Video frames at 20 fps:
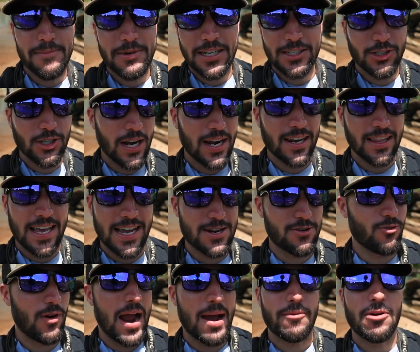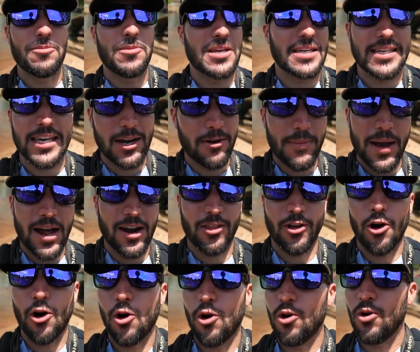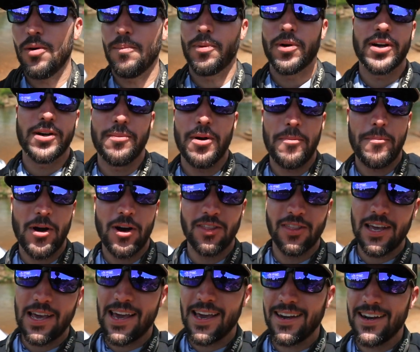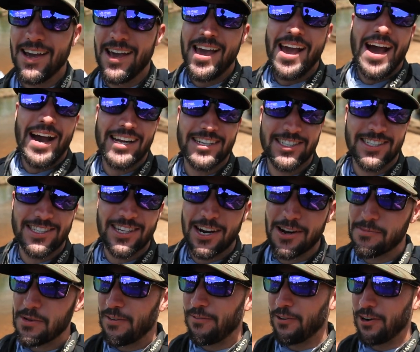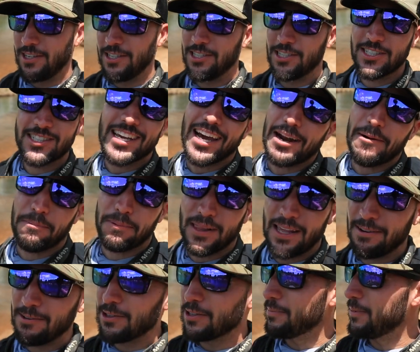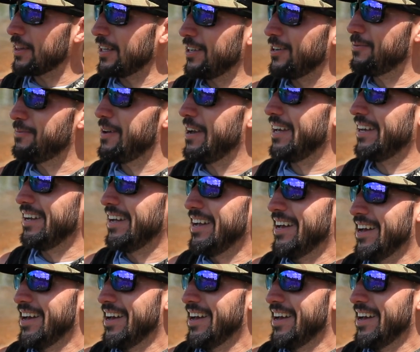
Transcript: I'm not trying to like grab him and get him out of the hole and bring him up on land. I just thought it'd be fun to just kind of play with him a little bit.